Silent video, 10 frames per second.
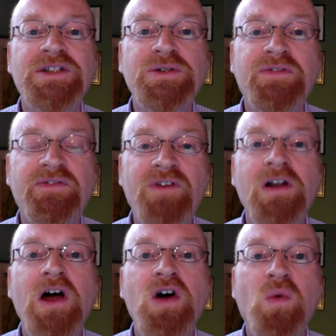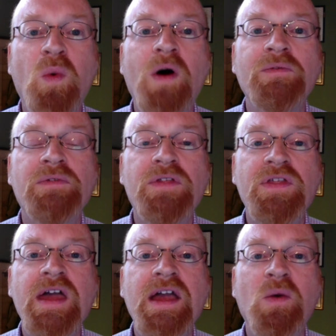to follow one
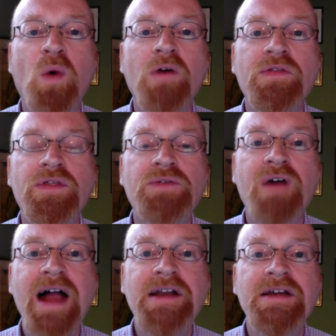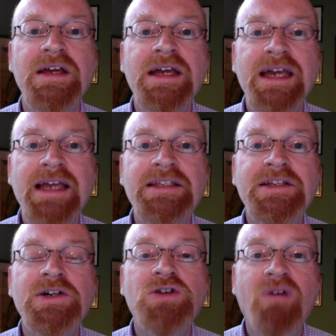thing, one thread, is
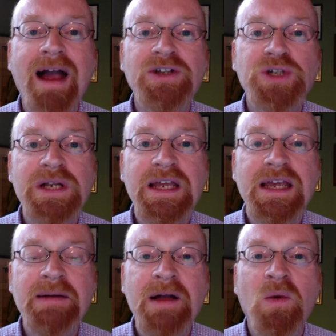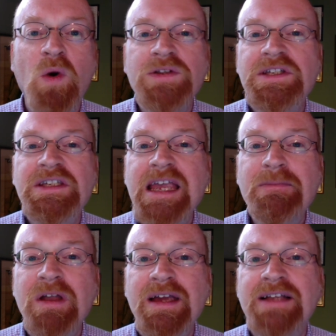that gradually what seemed
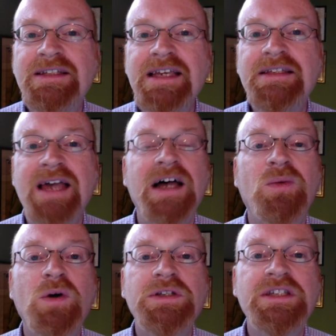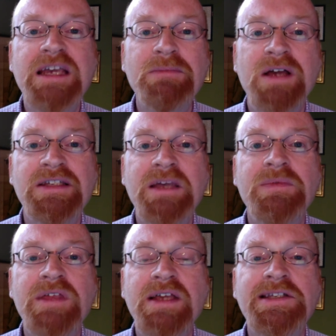like a detail, what seemed like
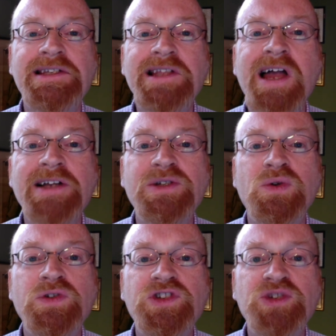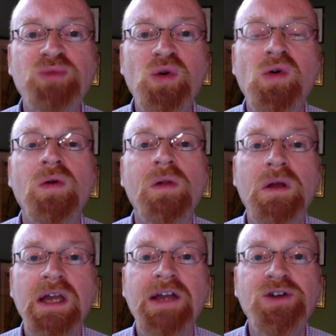something slight or small
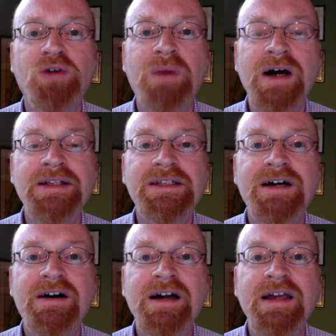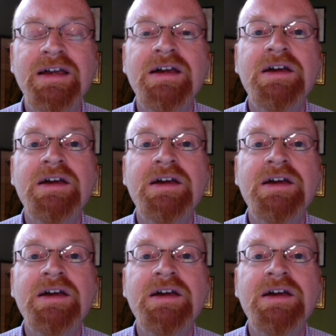in your mind's eye,